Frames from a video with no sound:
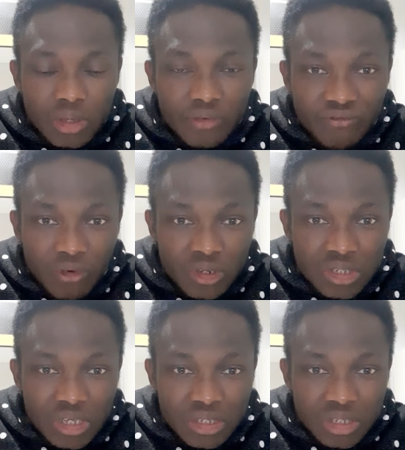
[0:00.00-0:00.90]
For
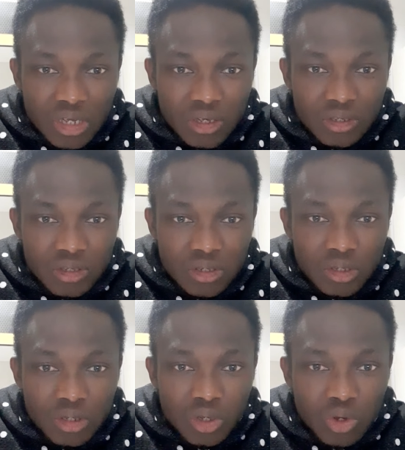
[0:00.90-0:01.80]
instance now,
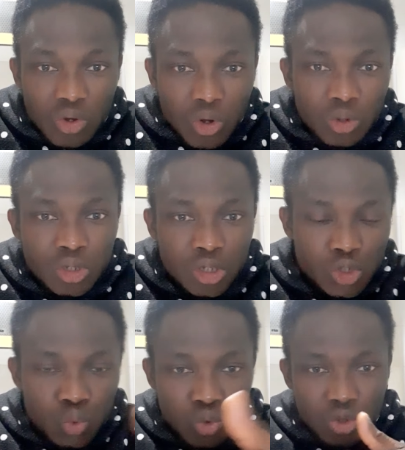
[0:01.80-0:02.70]
God
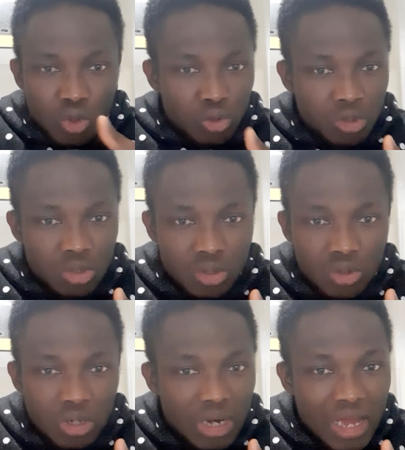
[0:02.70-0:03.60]
is with us.
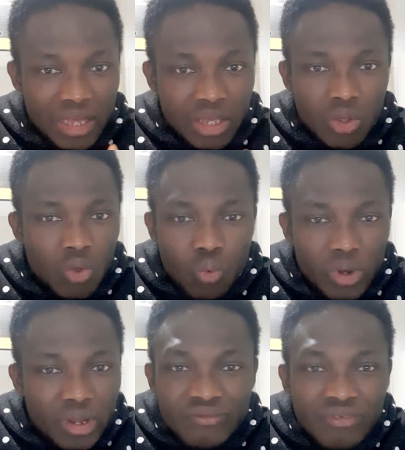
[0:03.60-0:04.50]
Like,
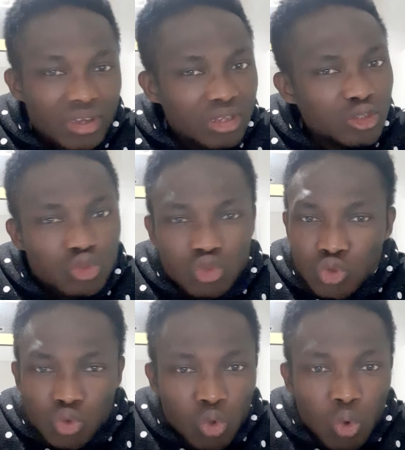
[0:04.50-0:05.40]
whenever
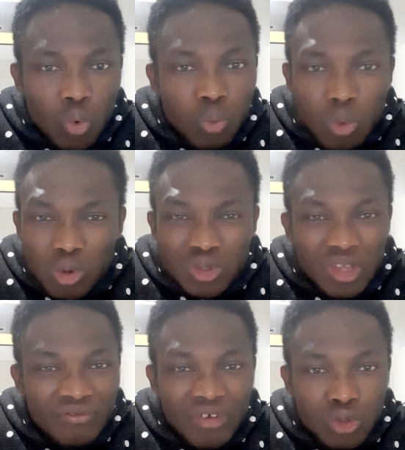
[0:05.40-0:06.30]
you go,
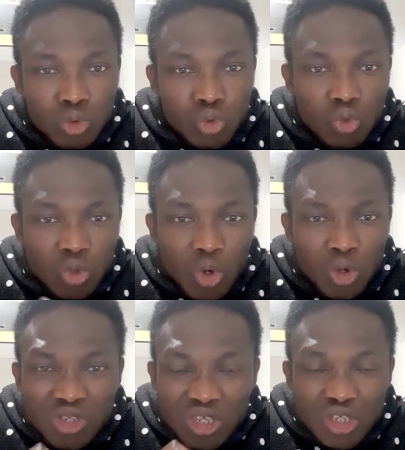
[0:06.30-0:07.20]
whatever you do,
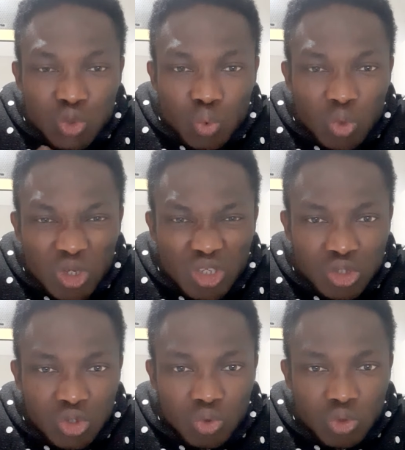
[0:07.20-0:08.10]
God is
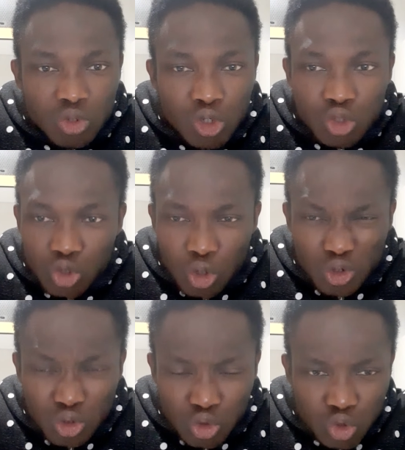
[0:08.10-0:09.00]
with you.
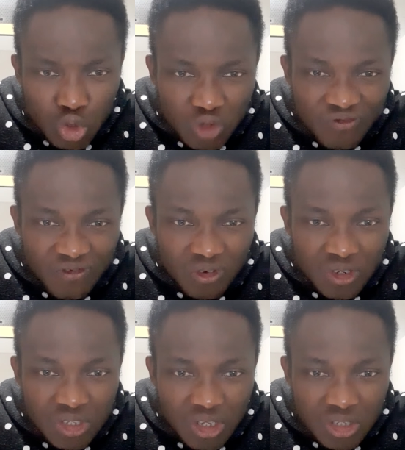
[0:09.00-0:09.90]
Just for
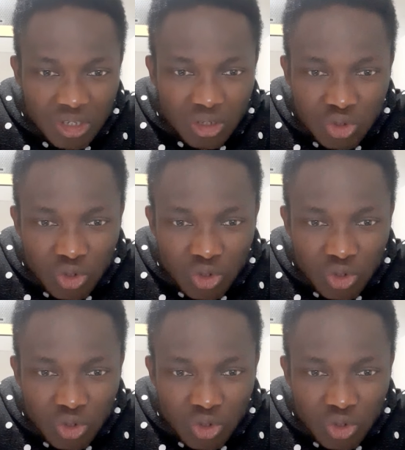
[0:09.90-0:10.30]
instance now,